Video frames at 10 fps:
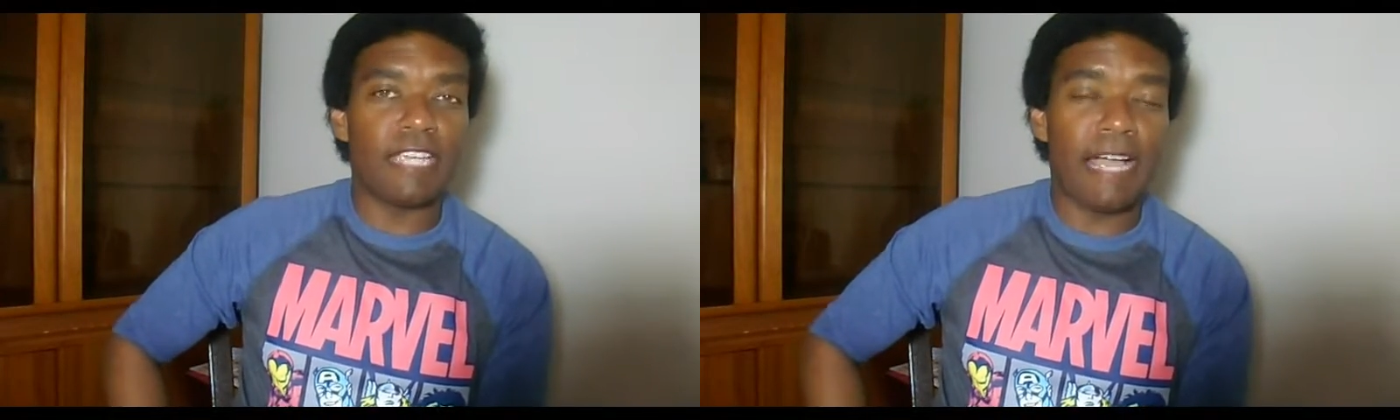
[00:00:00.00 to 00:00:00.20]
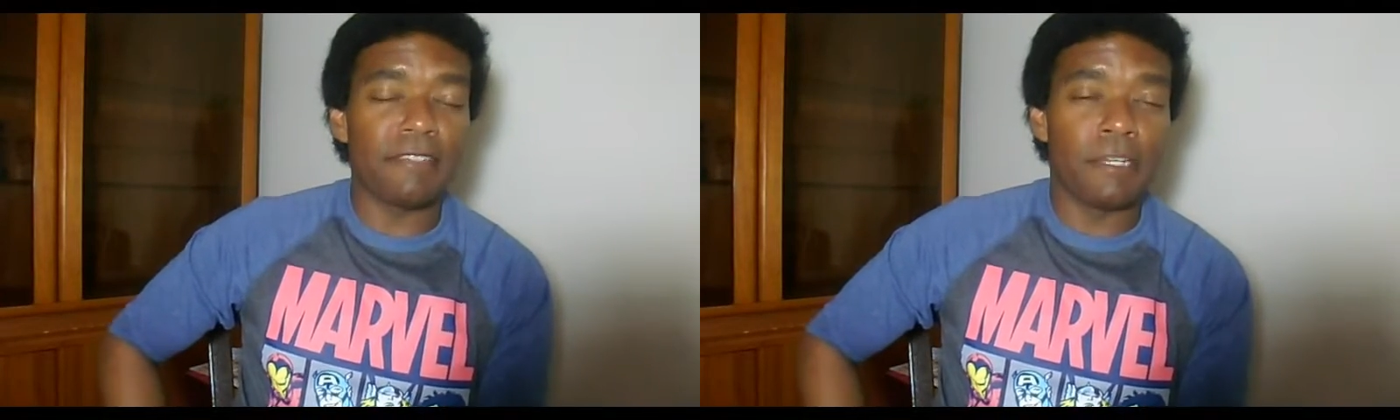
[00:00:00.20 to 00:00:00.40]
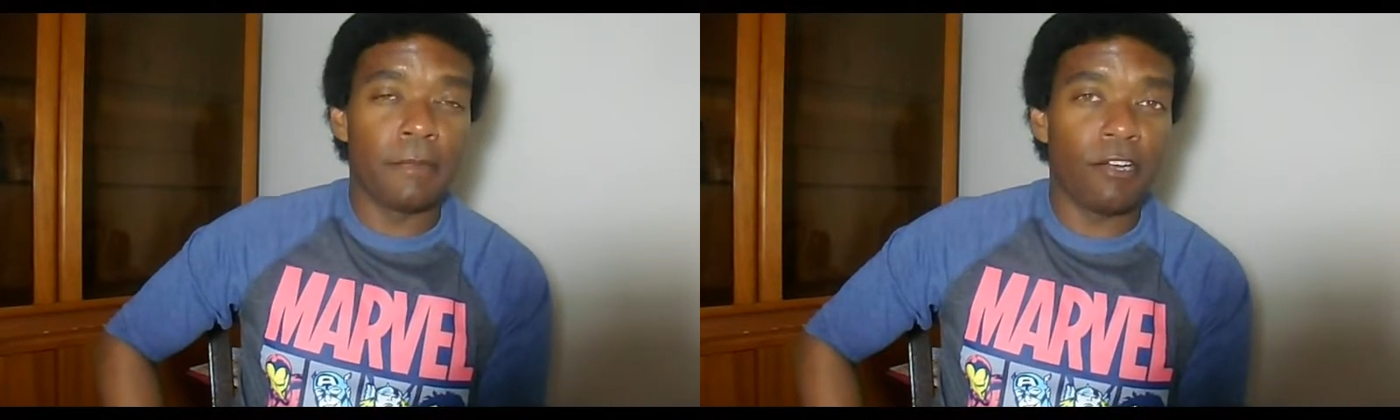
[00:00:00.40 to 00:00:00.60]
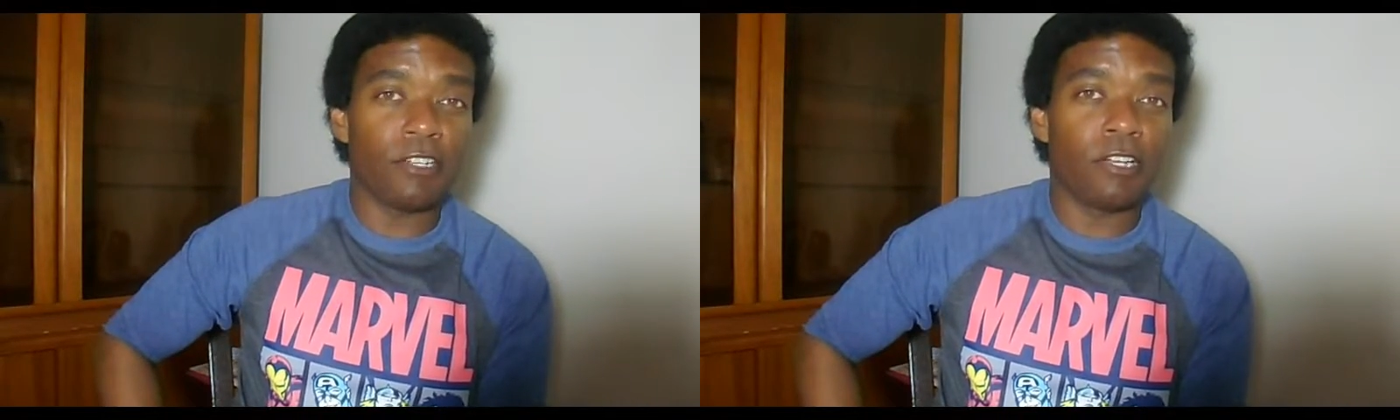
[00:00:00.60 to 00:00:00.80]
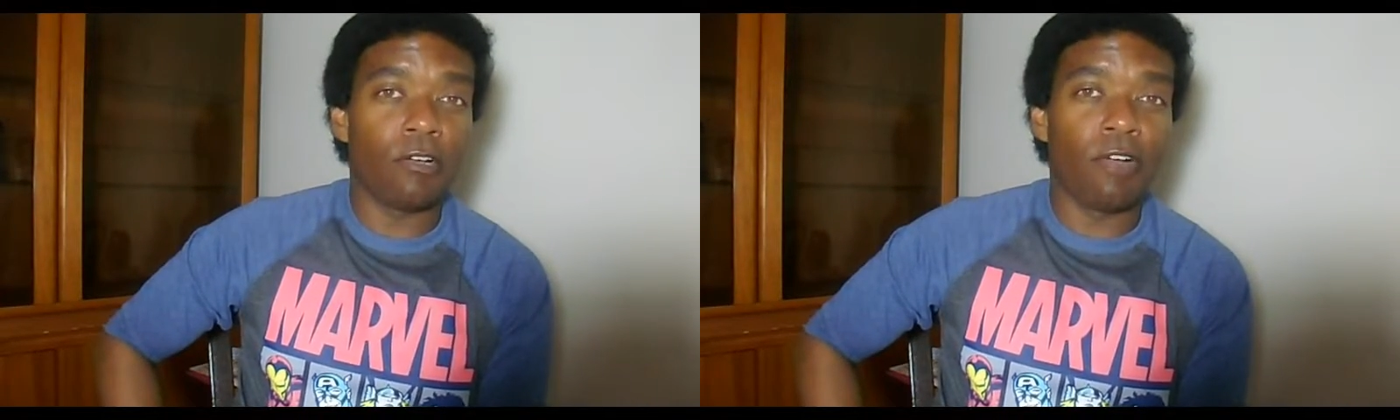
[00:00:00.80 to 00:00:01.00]
Captain
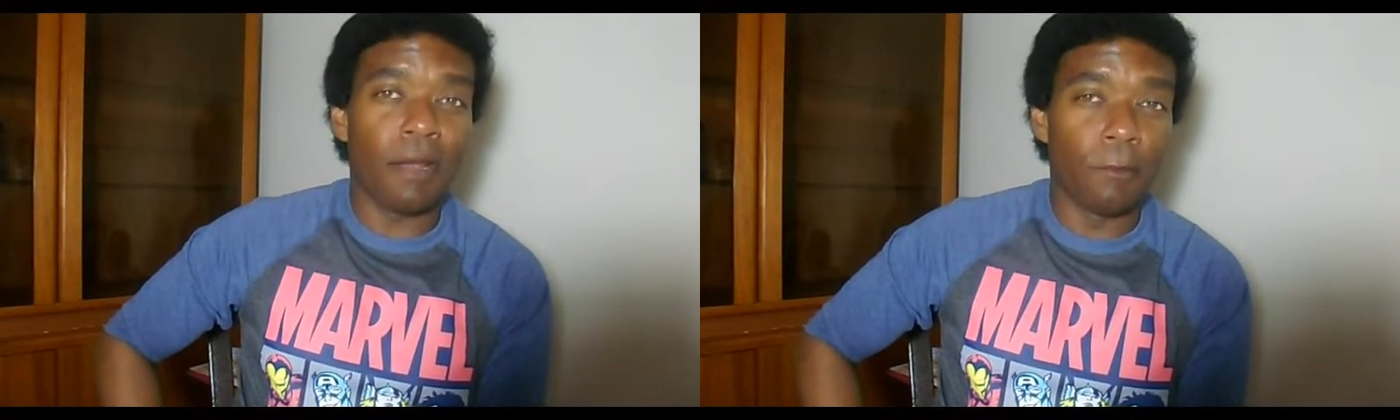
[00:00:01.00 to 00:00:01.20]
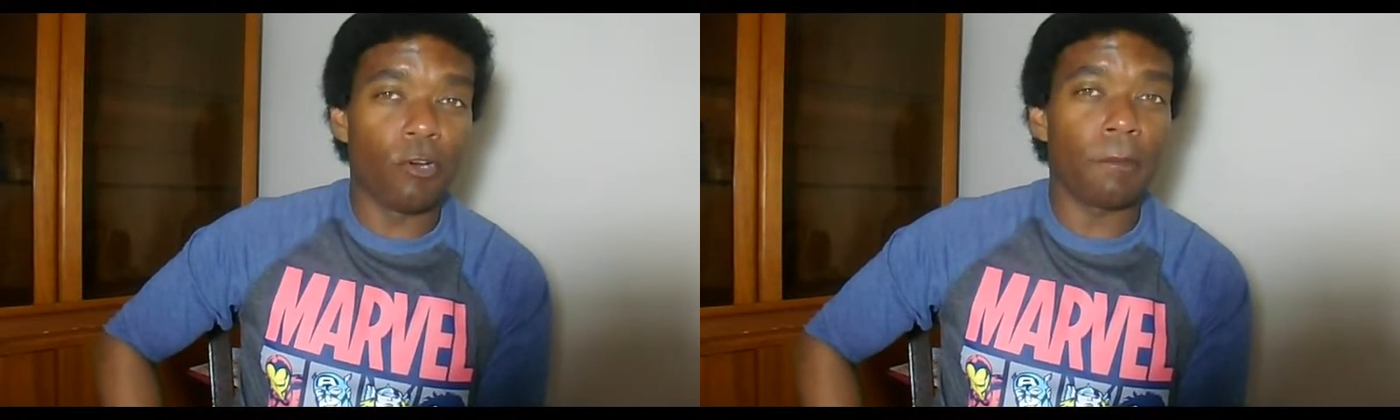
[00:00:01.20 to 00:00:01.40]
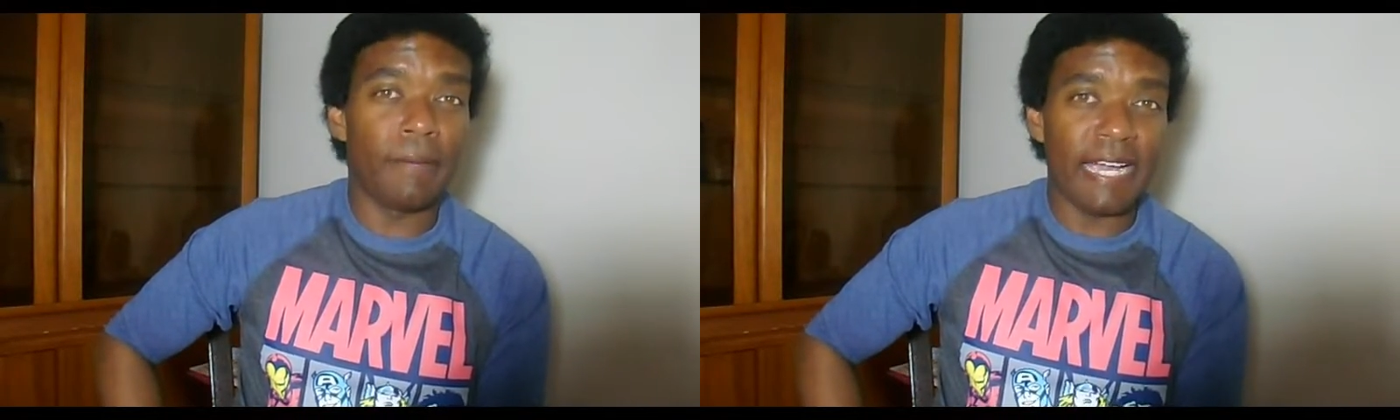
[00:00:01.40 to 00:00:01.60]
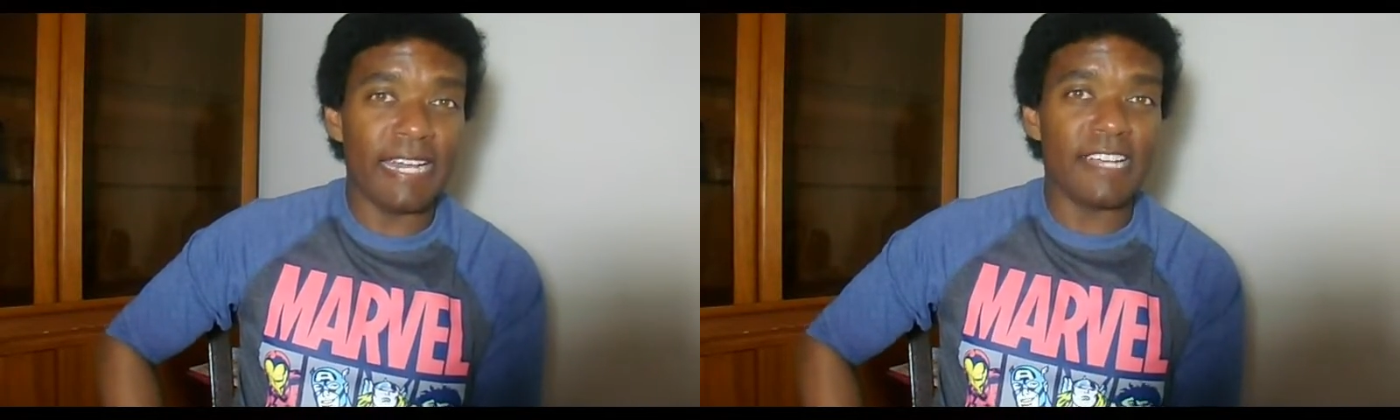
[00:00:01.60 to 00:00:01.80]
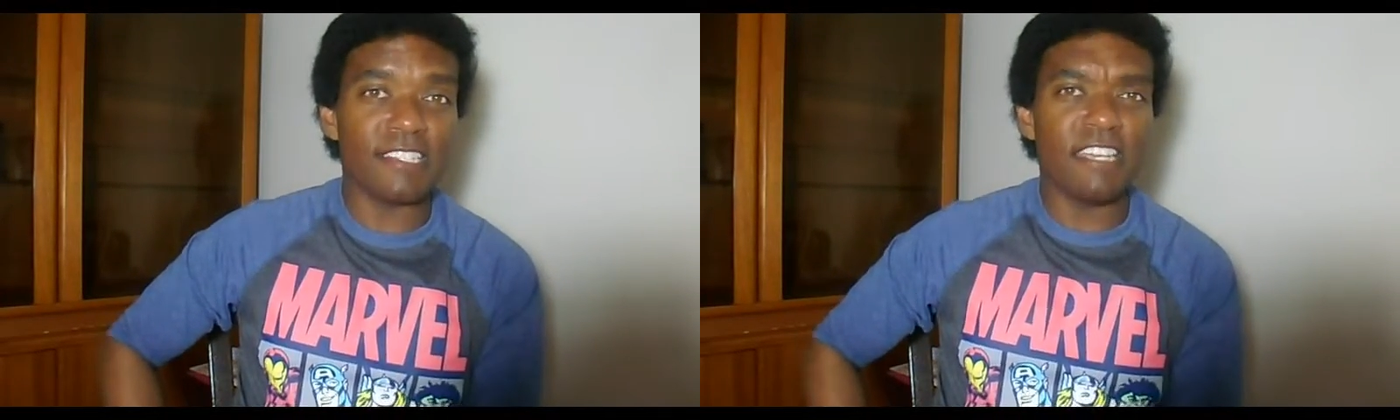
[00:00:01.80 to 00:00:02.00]
America a lot more
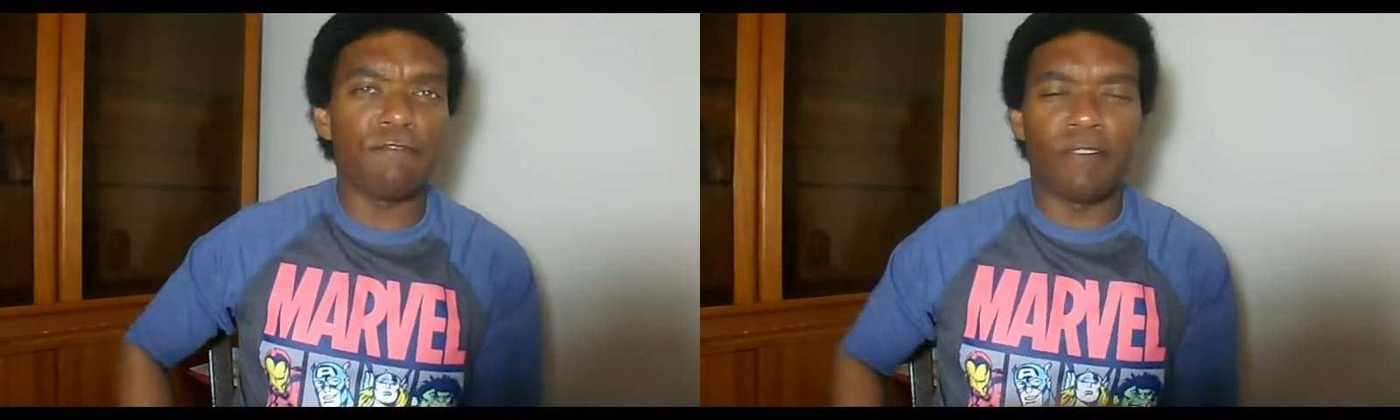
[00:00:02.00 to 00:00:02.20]
badass.